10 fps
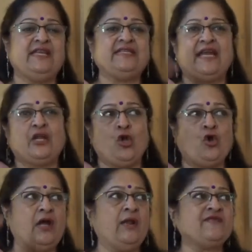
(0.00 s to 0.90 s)
10 o'clock,
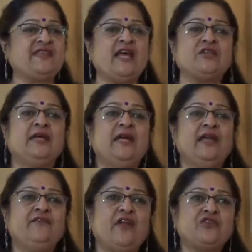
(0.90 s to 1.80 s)
I'd have sat
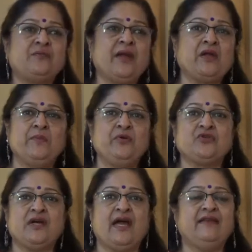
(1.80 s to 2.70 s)
in front of my
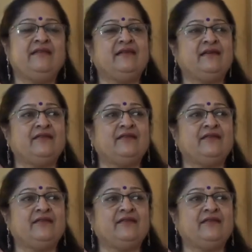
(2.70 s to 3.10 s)
computer and